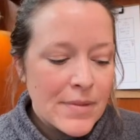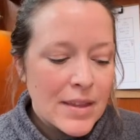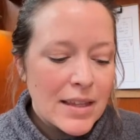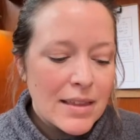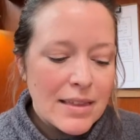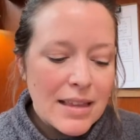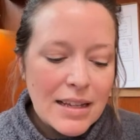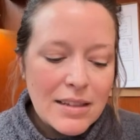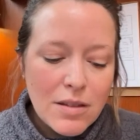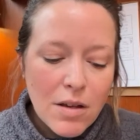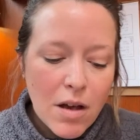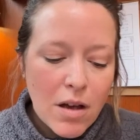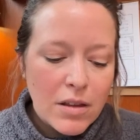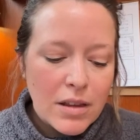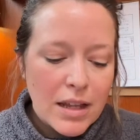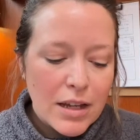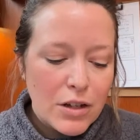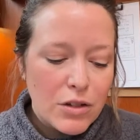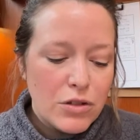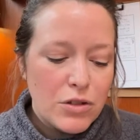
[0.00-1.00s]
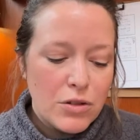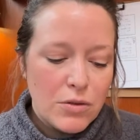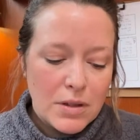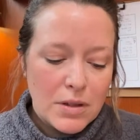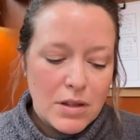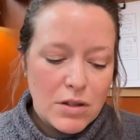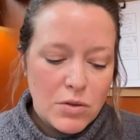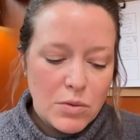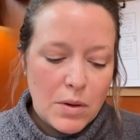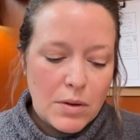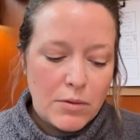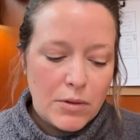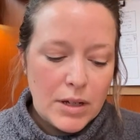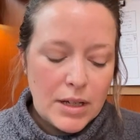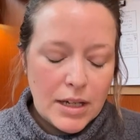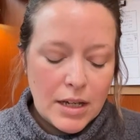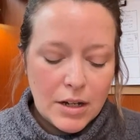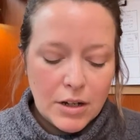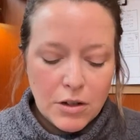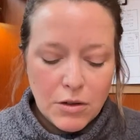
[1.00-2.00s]
that's all that you do with the
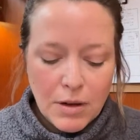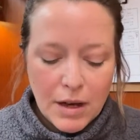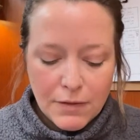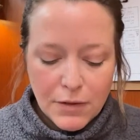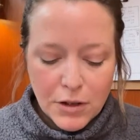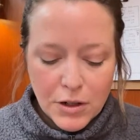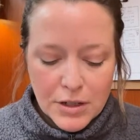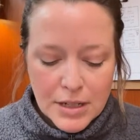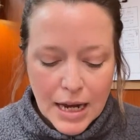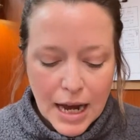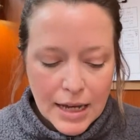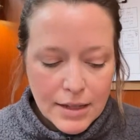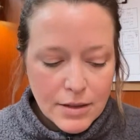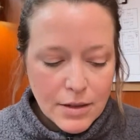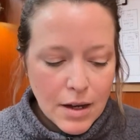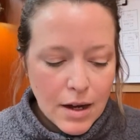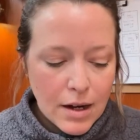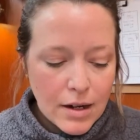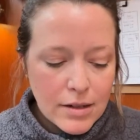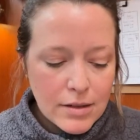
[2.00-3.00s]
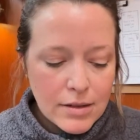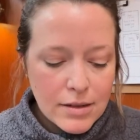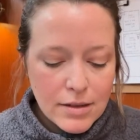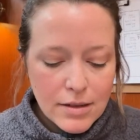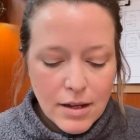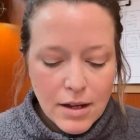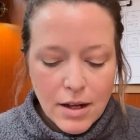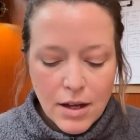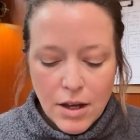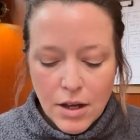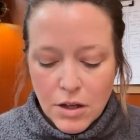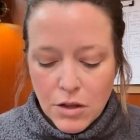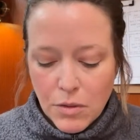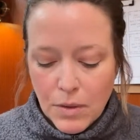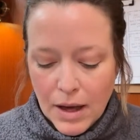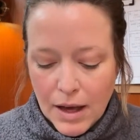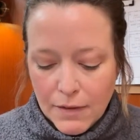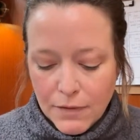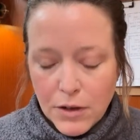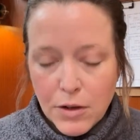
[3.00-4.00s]
12-week year. You have your task cards, you
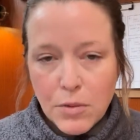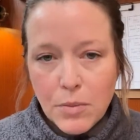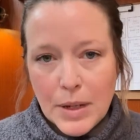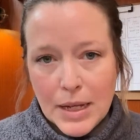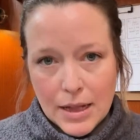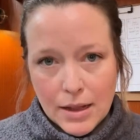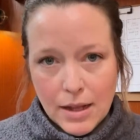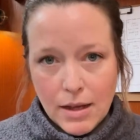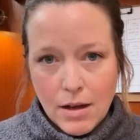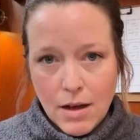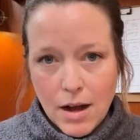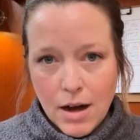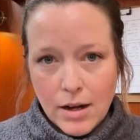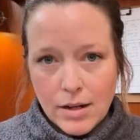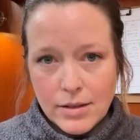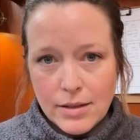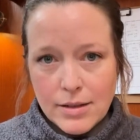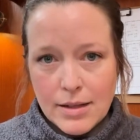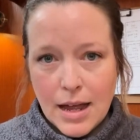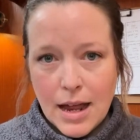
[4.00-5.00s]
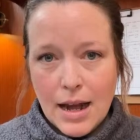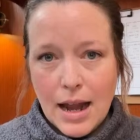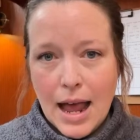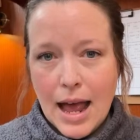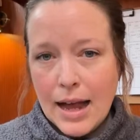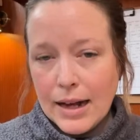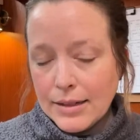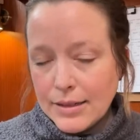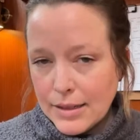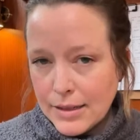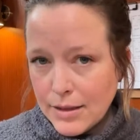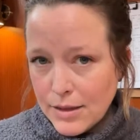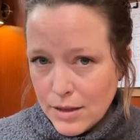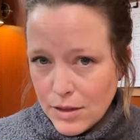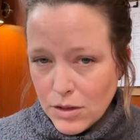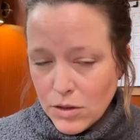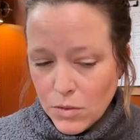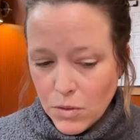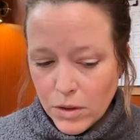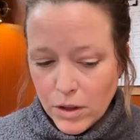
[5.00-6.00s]
have your weekly cards that act as the
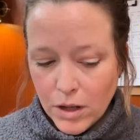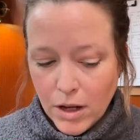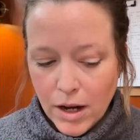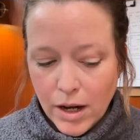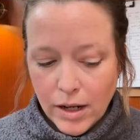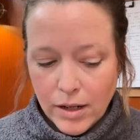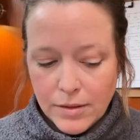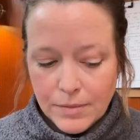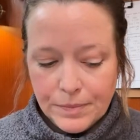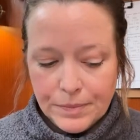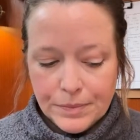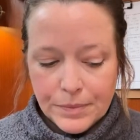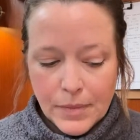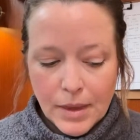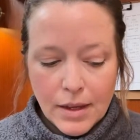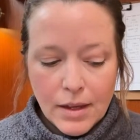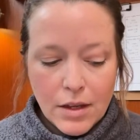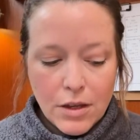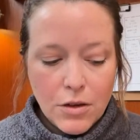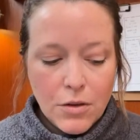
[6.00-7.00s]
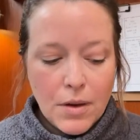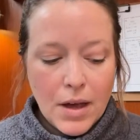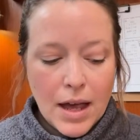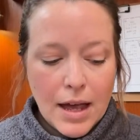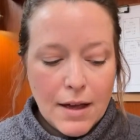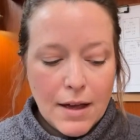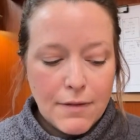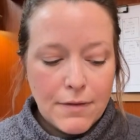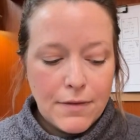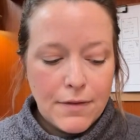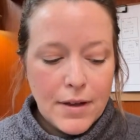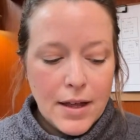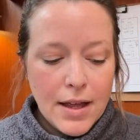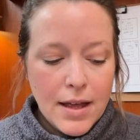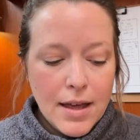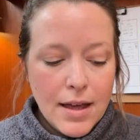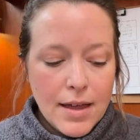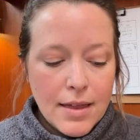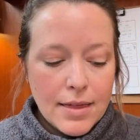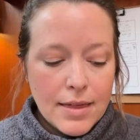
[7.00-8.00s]
scorecard. You have
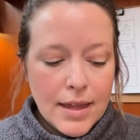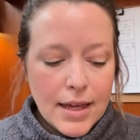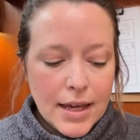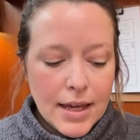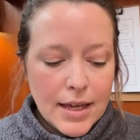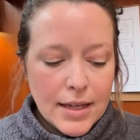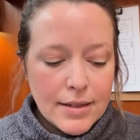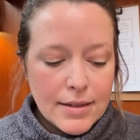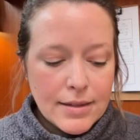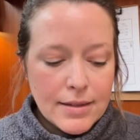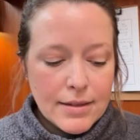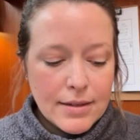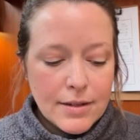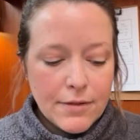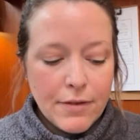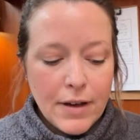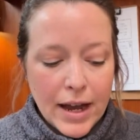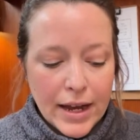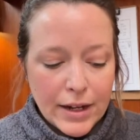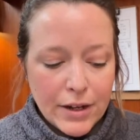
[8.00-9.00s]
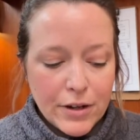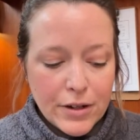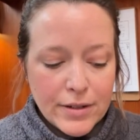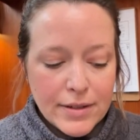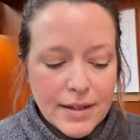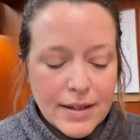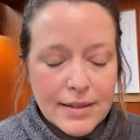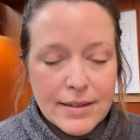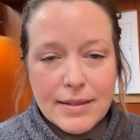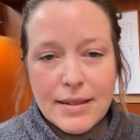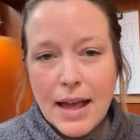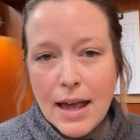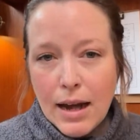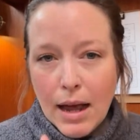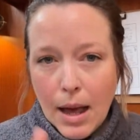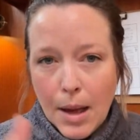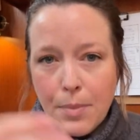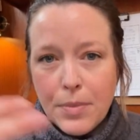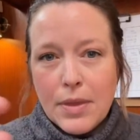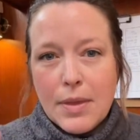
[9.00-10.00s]
these dividers that set
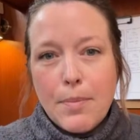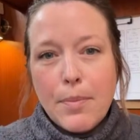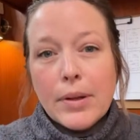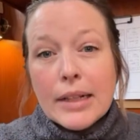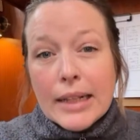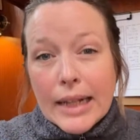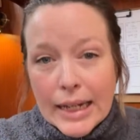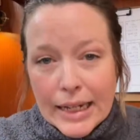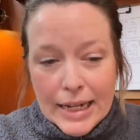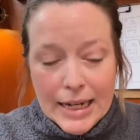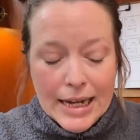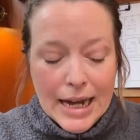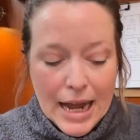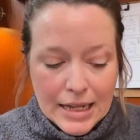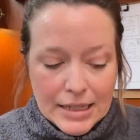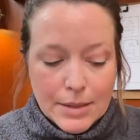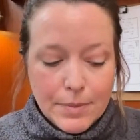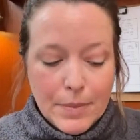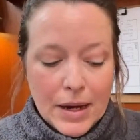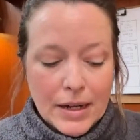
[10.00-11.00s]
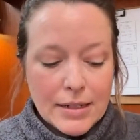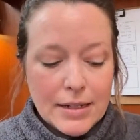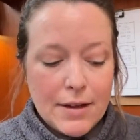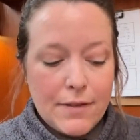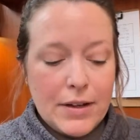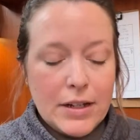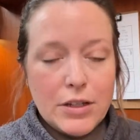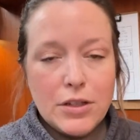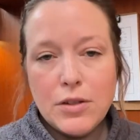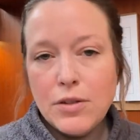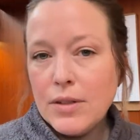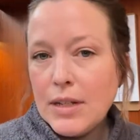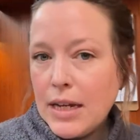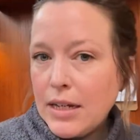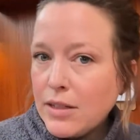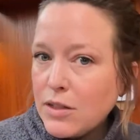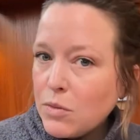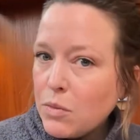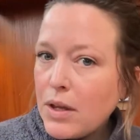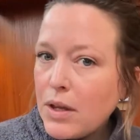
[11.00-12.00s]
up the planning aspect of it. So
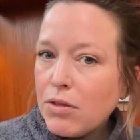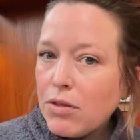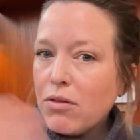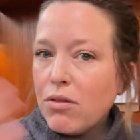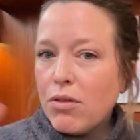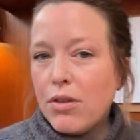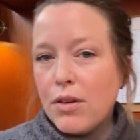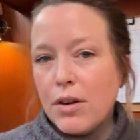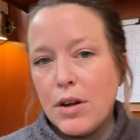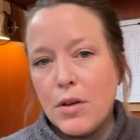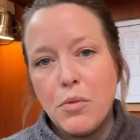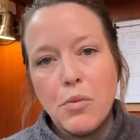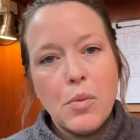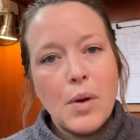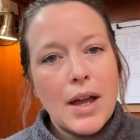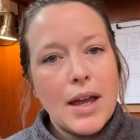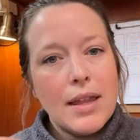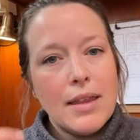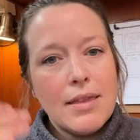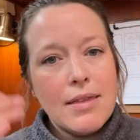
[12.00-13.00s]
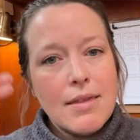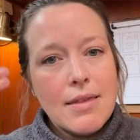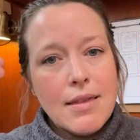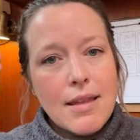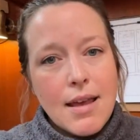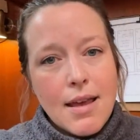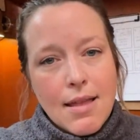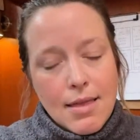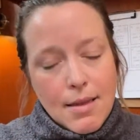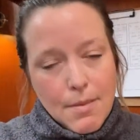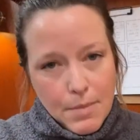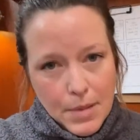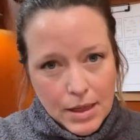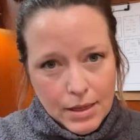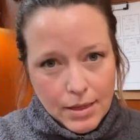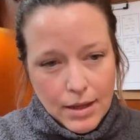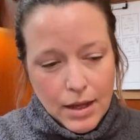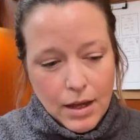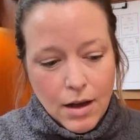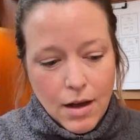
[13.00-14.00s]
dates 1 through 31, the
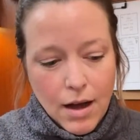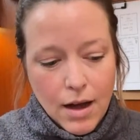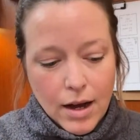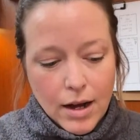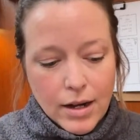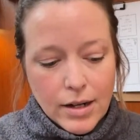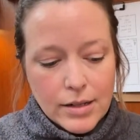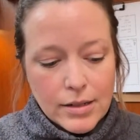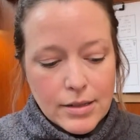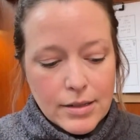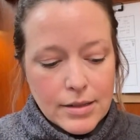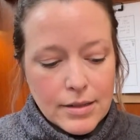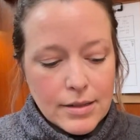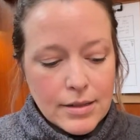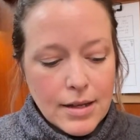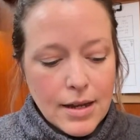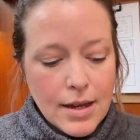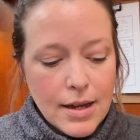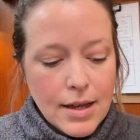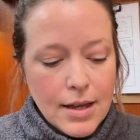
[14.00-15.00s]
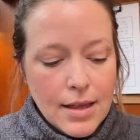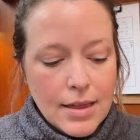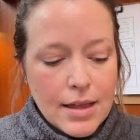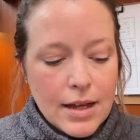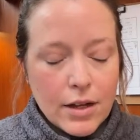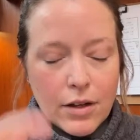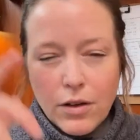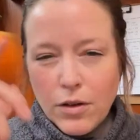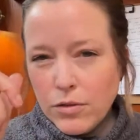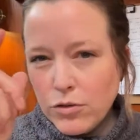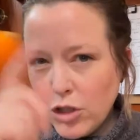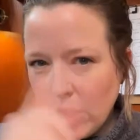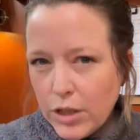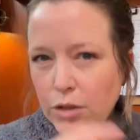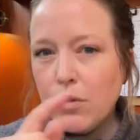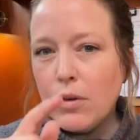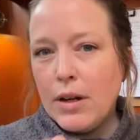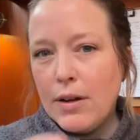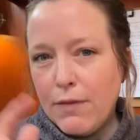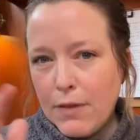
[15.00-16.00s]
monthly cards that go
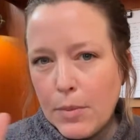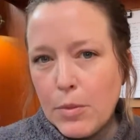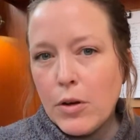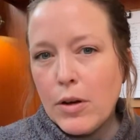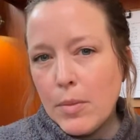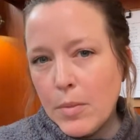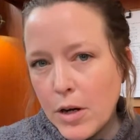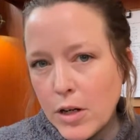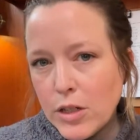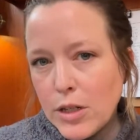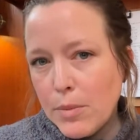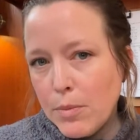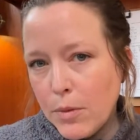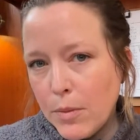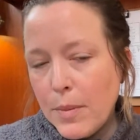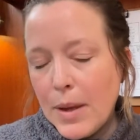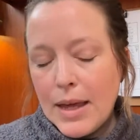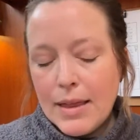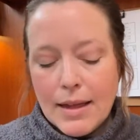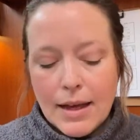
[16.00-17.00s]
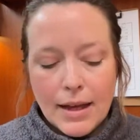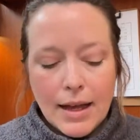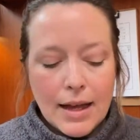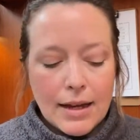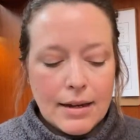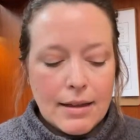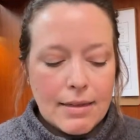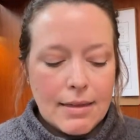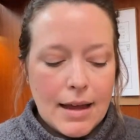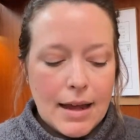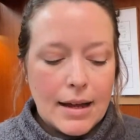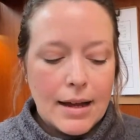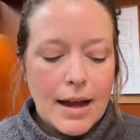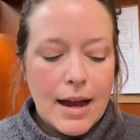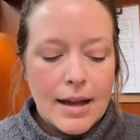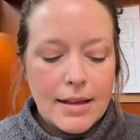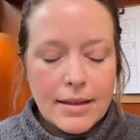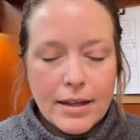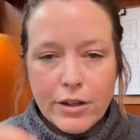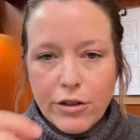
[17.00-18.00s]
January, February, March, April, May, that kind of thing.
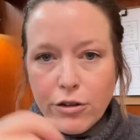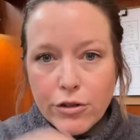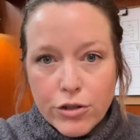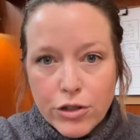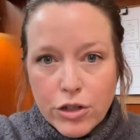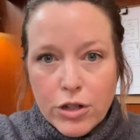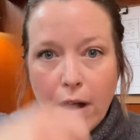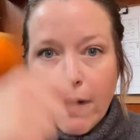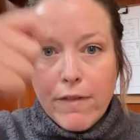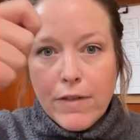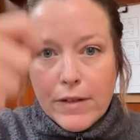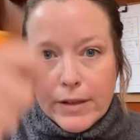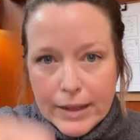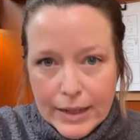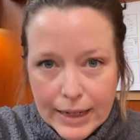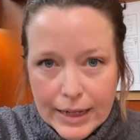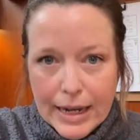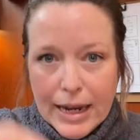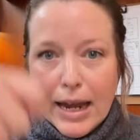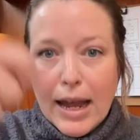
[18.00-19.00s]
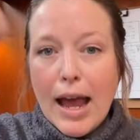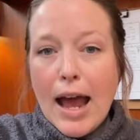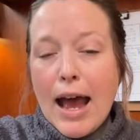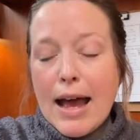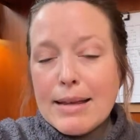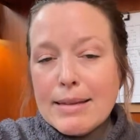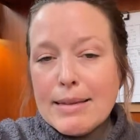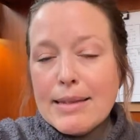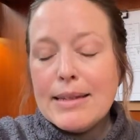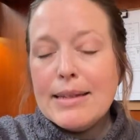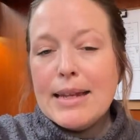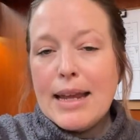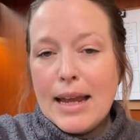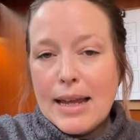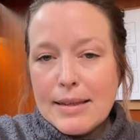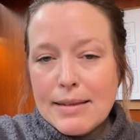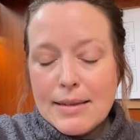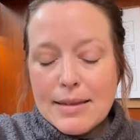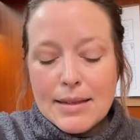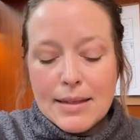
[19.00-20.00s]
And then you're shuffling it as the
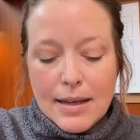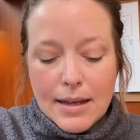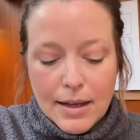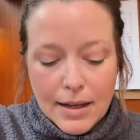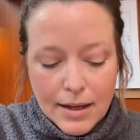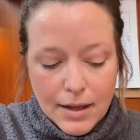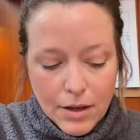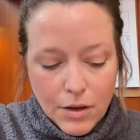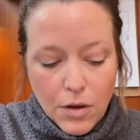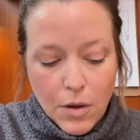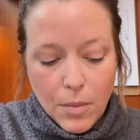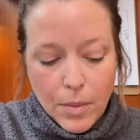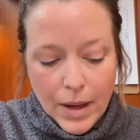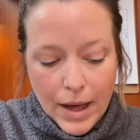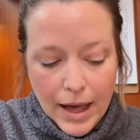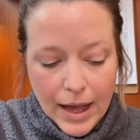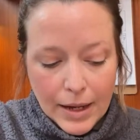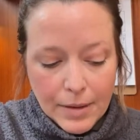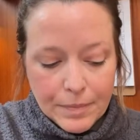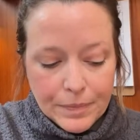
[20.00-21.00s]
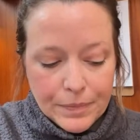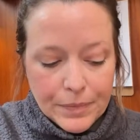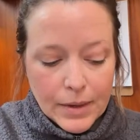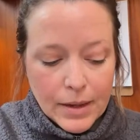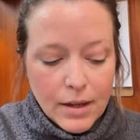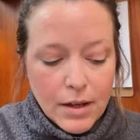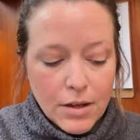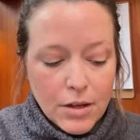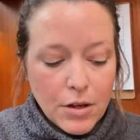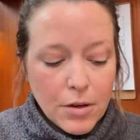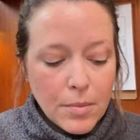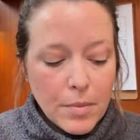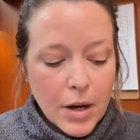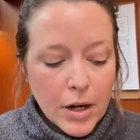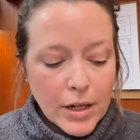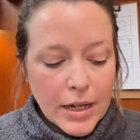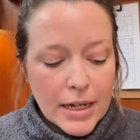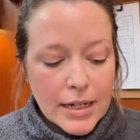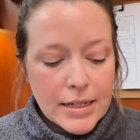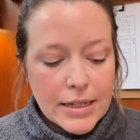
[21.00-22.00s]
days go by. You're
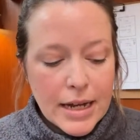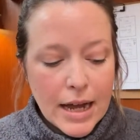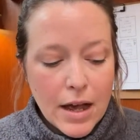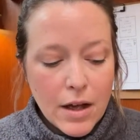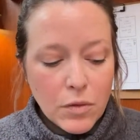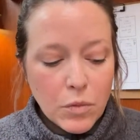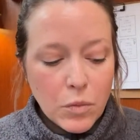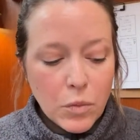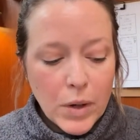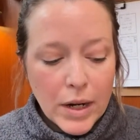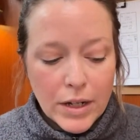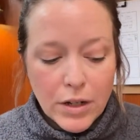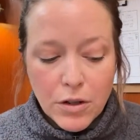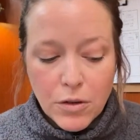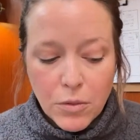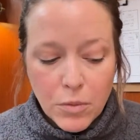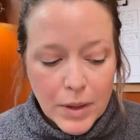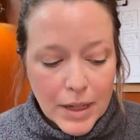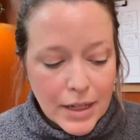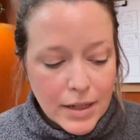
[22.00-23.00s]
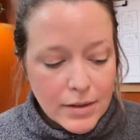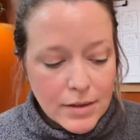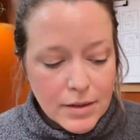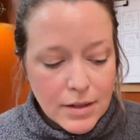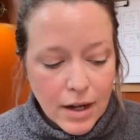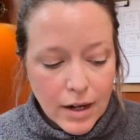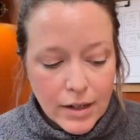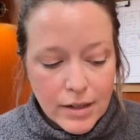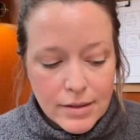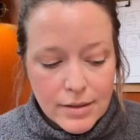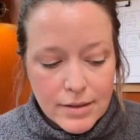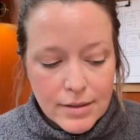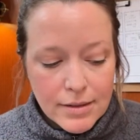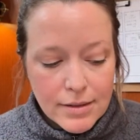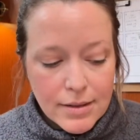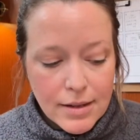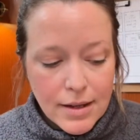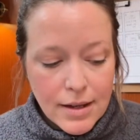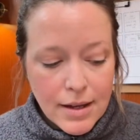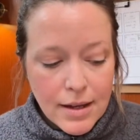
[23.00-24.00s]
marking down when your week starts.
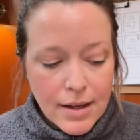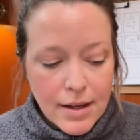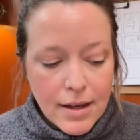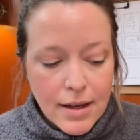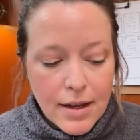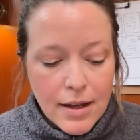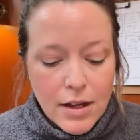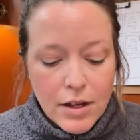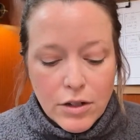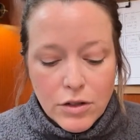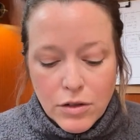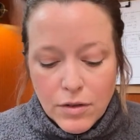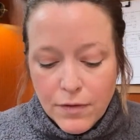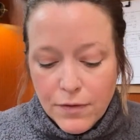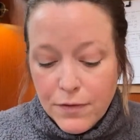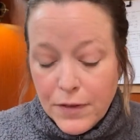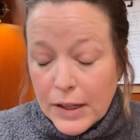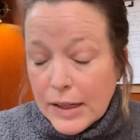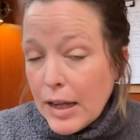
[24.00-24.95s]
Fill